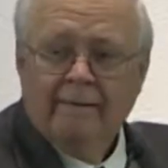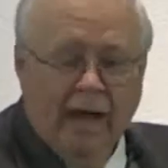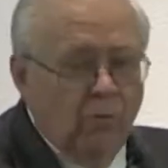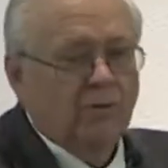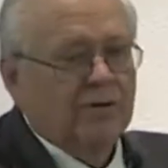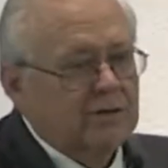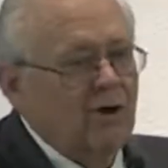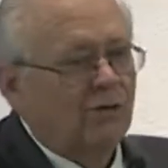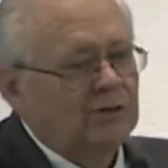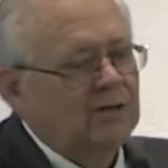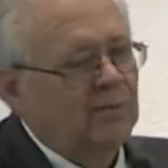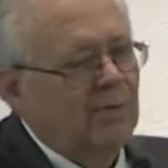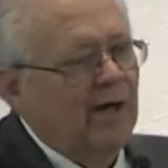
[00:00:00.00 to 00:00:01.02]
Now, I want to
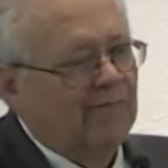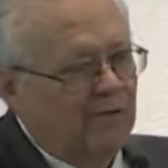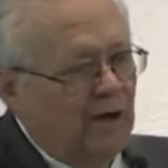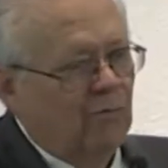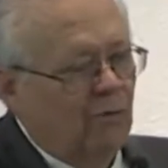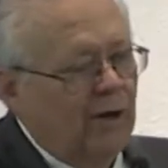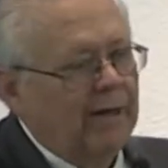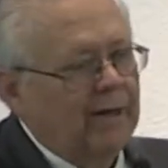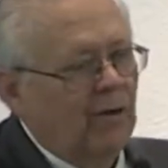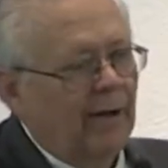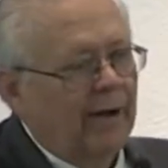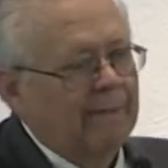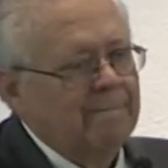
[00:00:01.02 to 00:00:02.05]
talk to you about their way,
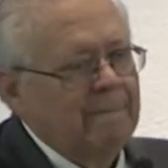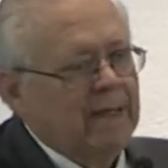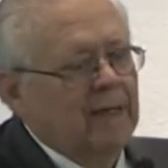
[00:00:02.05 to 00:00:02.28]
all right?